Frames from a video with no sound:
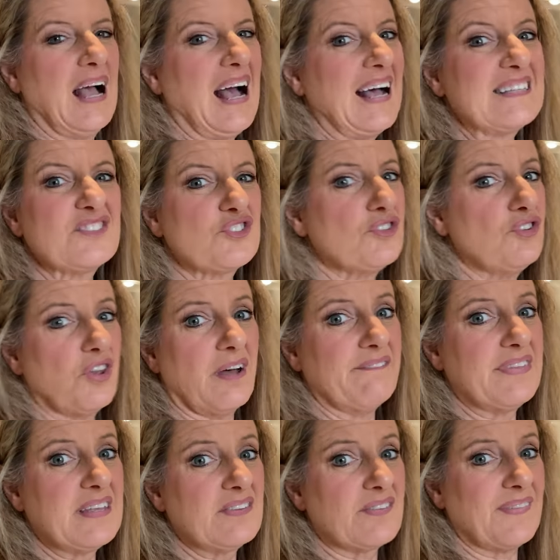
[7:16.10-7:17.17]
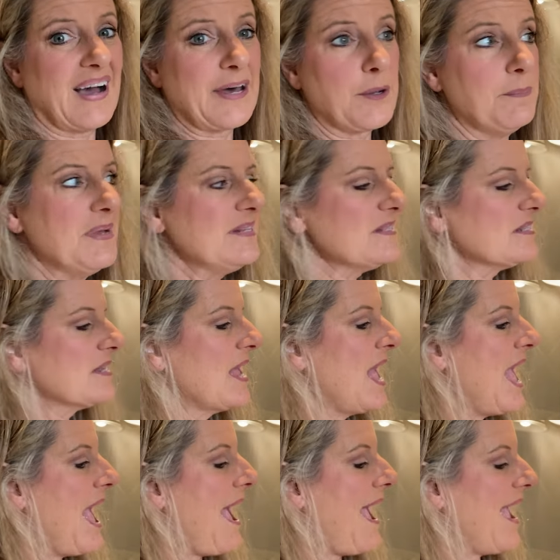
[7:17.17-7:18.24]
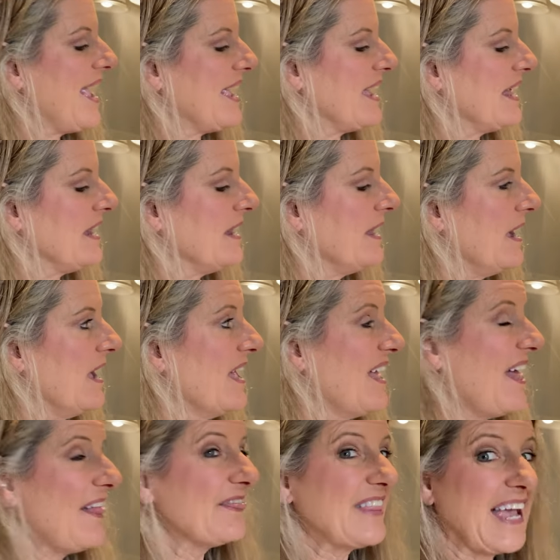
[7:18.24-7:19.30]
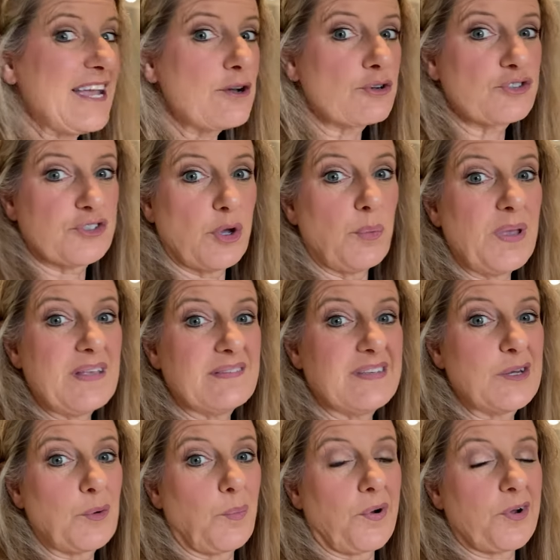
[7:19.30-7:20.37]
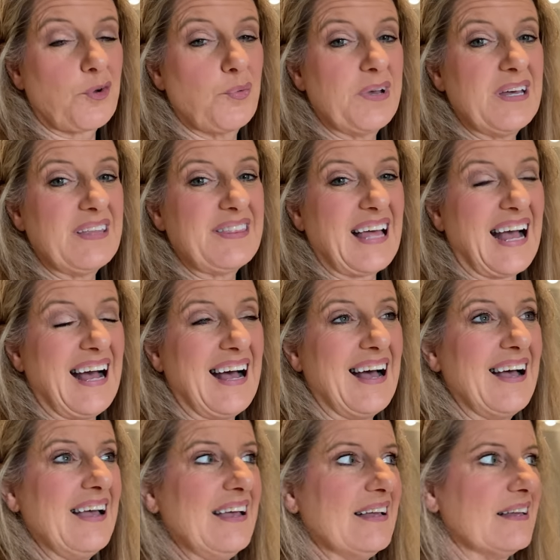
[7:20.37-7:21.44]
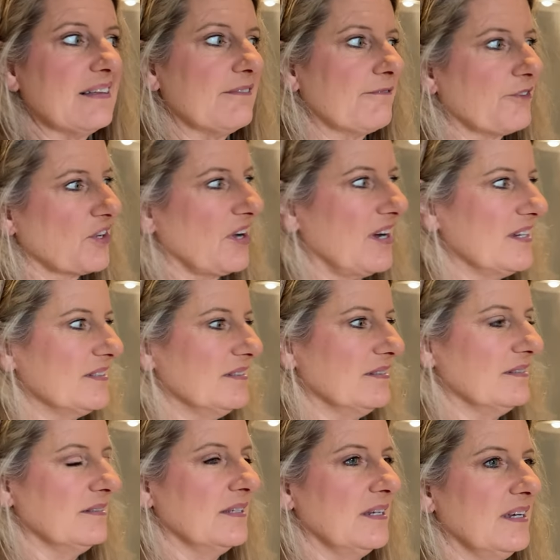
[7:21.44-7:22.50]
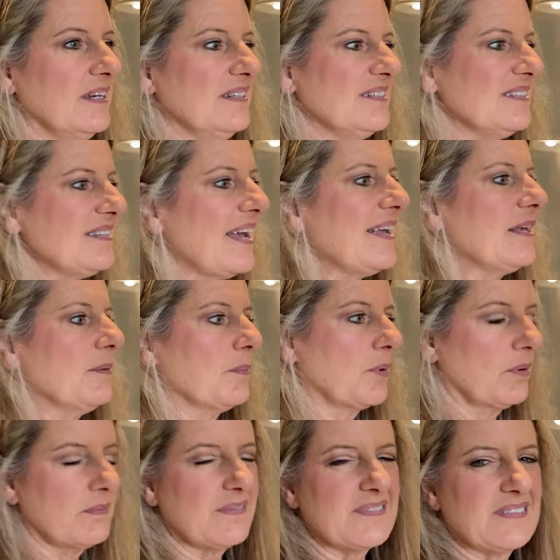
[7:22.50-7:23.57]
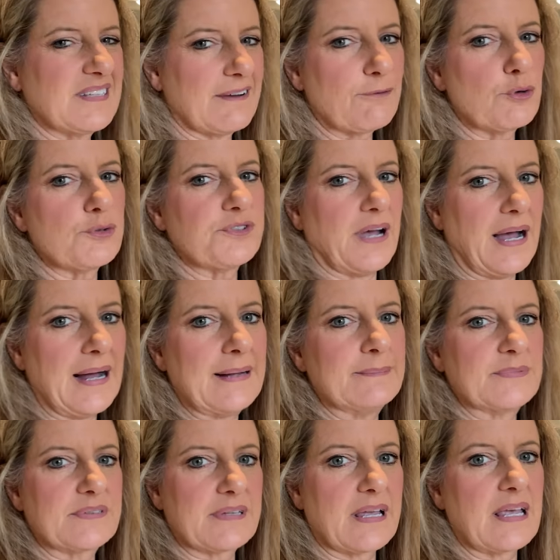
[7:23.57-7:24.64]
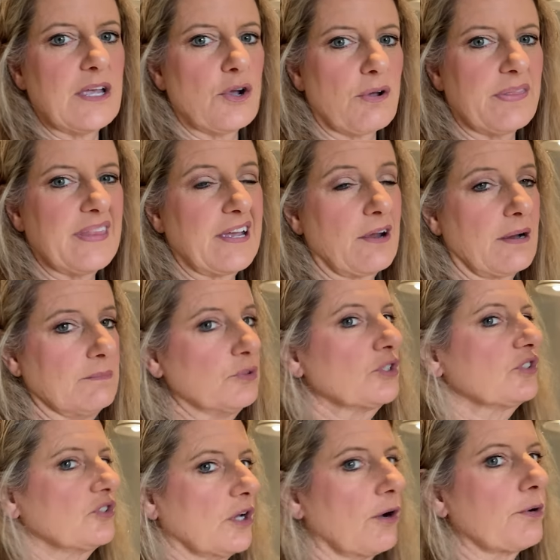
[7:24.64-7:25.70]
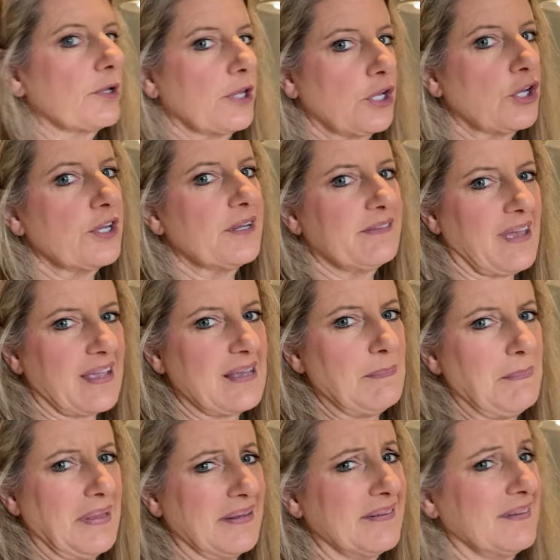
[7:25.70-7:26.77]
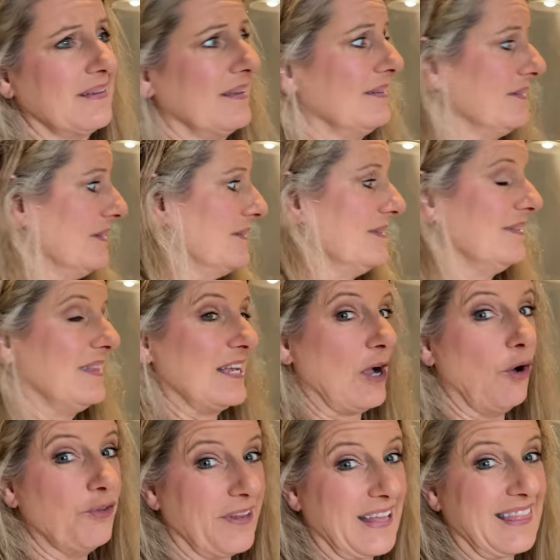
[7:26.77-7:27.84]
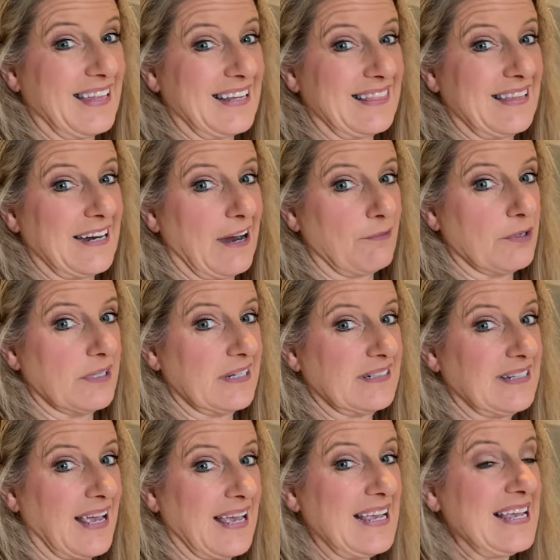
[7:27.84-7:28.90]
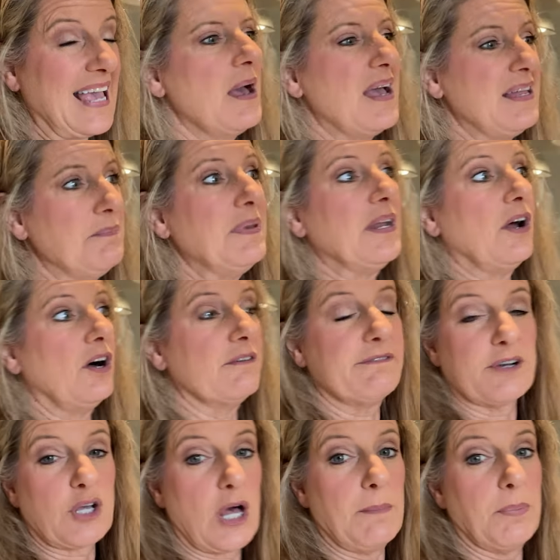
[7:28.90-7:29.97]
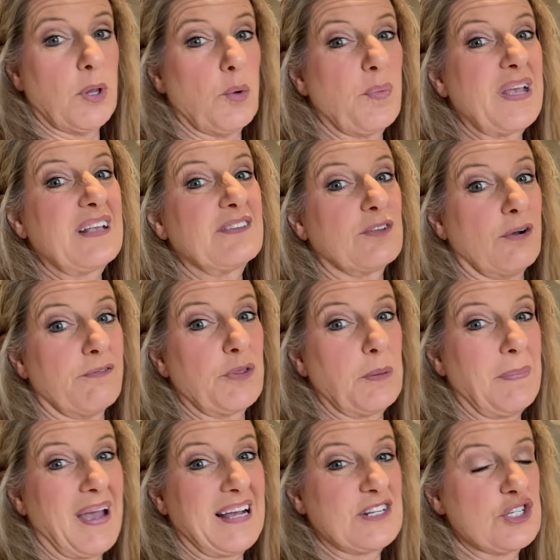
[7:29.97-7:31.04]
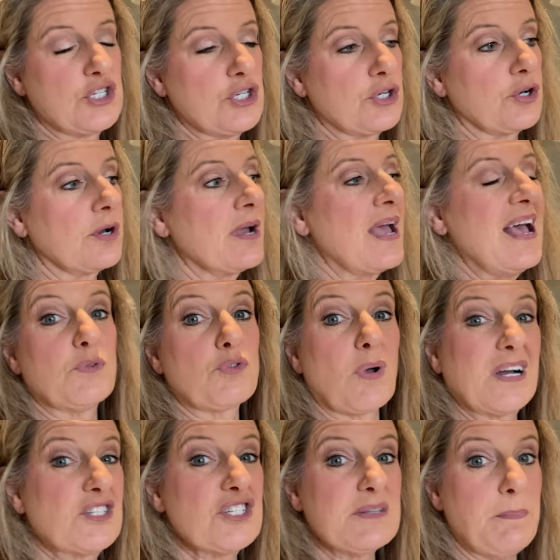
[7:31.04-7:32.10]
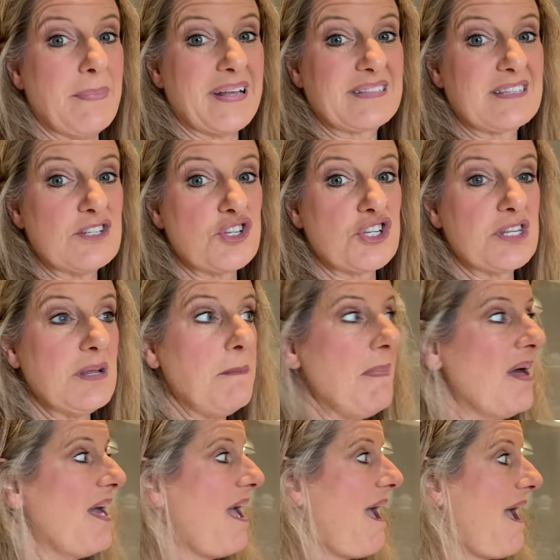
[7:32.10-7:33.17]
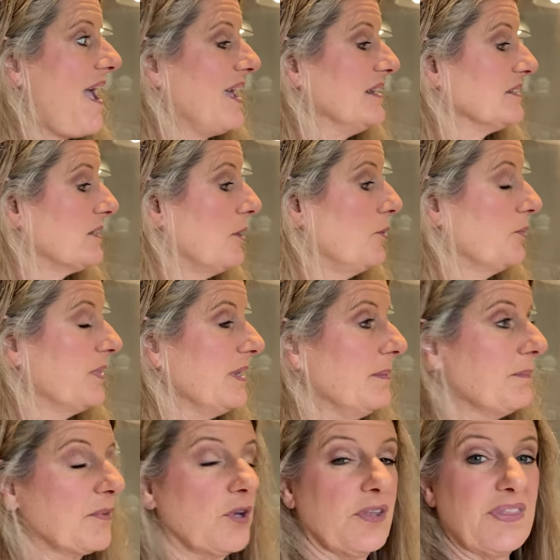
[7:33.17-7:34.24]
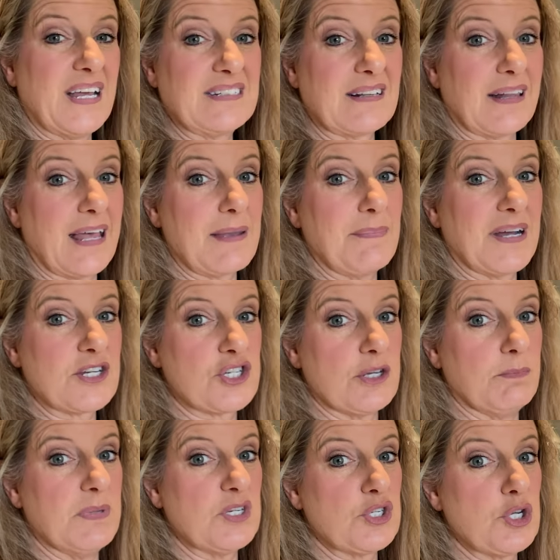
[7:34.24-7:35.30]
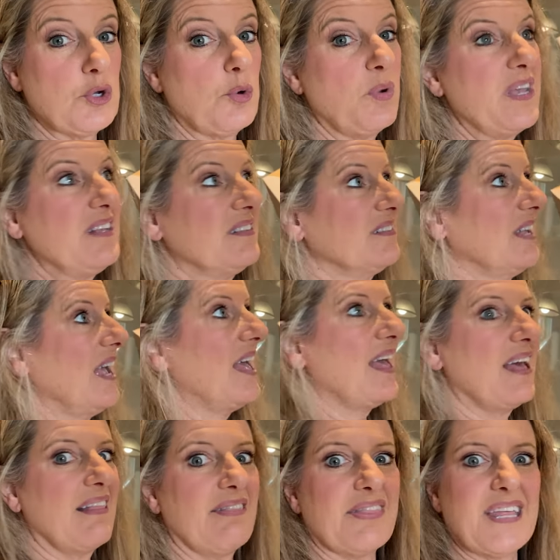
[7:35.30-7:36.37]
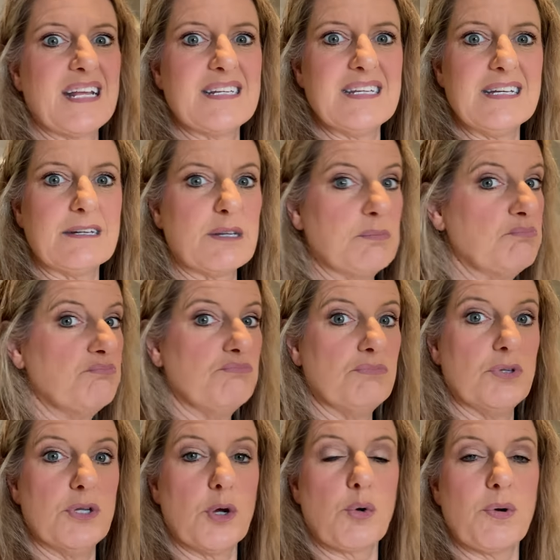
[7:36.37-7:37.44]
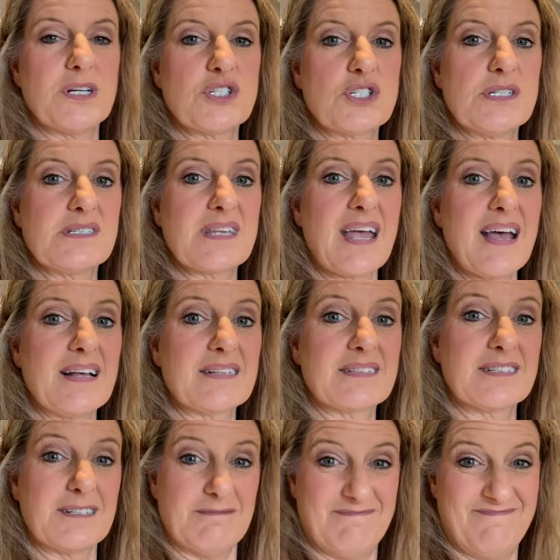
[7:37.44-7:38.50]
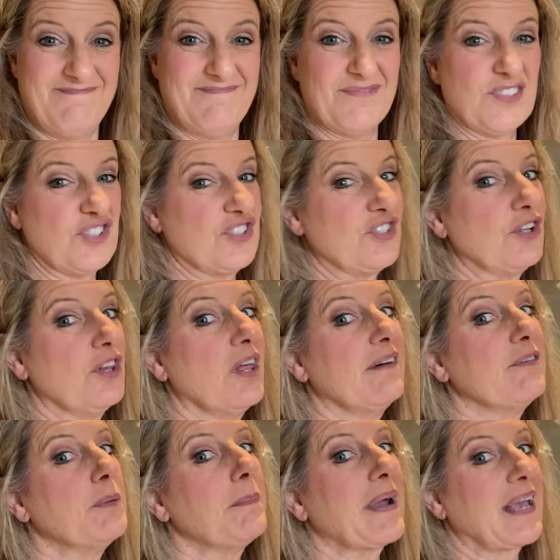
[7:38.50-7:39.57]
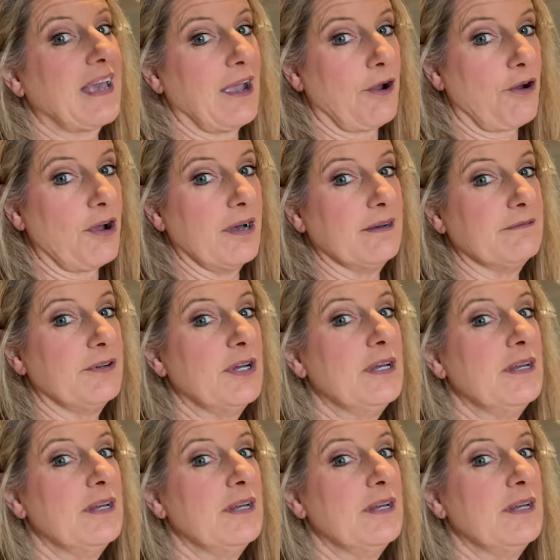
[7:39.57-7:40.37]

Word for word: I still love these vitamins, and they are so easy to work with. I had forgotten to take them several times, like here and there. I'm just not really good at taking medicine because this is the only thing that I really take. It'd been off a couple of weeks over the past year. So I just messaged them and told them, could they delay my shipment 2 weeks? And they did, no questions asked. Still loving my Care Of.